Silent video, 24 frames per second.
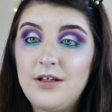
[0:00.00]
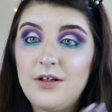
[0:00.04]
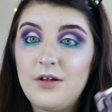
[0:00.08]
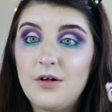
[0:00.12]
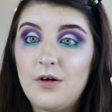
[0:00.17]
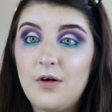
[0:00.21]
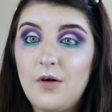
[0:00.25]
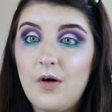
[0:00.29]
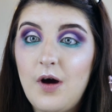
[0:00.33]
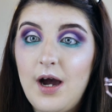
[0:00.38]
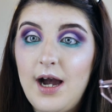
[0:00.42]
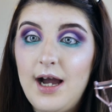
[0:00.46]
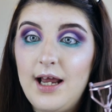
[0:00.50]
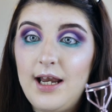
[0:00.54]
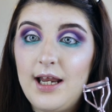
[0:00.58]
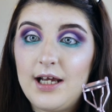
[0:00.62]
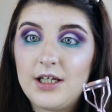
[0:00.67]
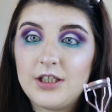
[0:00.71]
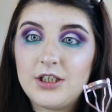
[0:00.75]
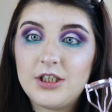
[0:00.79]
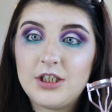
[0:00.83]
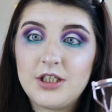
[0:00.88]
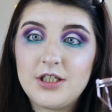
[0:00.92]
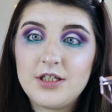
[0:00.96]
your
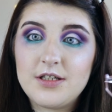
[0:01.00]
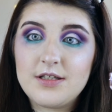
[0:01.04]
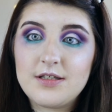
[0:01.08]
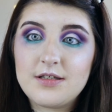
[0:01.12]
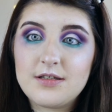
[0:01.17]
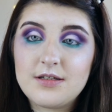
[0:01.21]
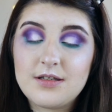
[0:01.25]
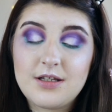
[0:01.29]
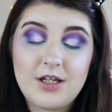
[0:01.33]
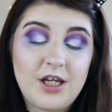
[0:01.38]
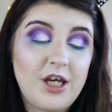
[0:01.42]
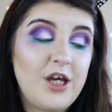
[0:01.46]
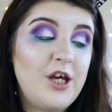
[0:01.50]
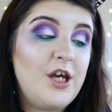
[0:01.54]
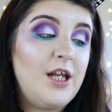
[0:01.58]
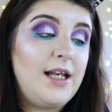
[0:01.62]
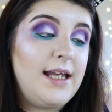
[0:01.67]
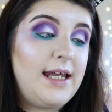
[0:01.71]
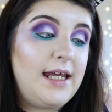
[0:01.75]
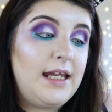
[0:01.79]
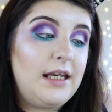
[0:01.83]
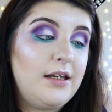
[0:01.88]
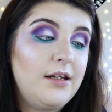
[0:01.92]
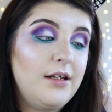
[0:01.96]
eyelashes
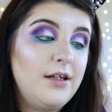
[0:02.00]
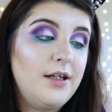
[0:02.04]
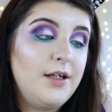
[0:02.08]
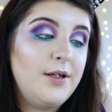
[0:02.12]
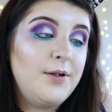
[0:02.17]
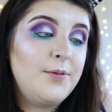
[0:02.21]
curling